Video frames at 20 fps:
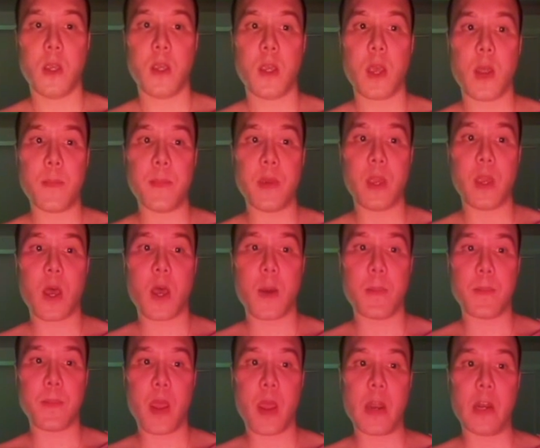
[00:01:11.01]
can
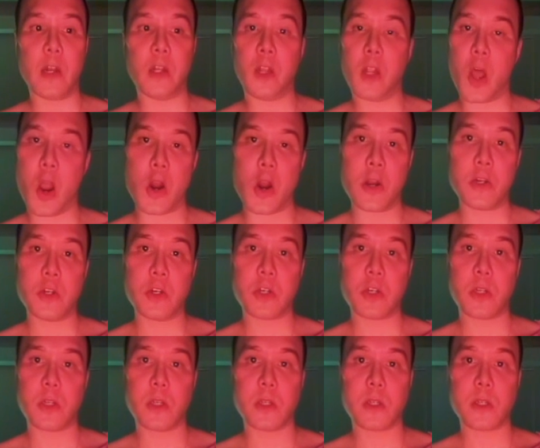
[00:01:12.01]
become
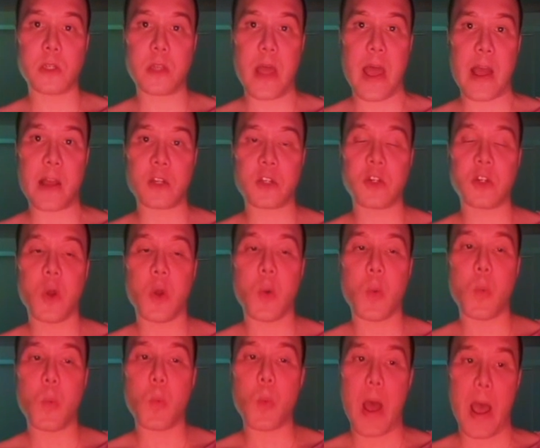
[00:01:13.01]
enlarged slash
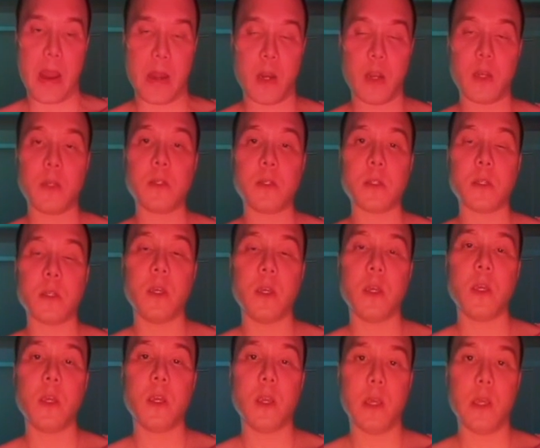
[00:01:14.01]
widened
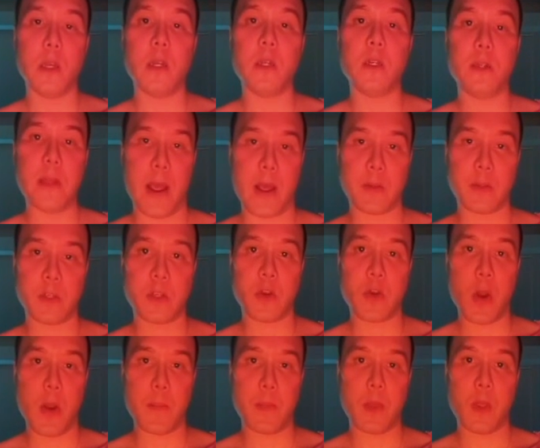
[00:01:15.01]
in Down
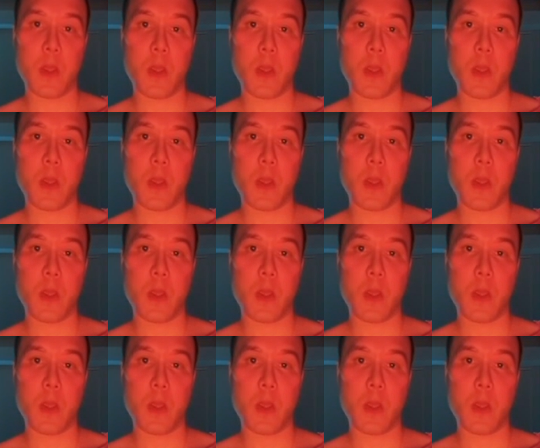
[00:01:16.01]
syndrome.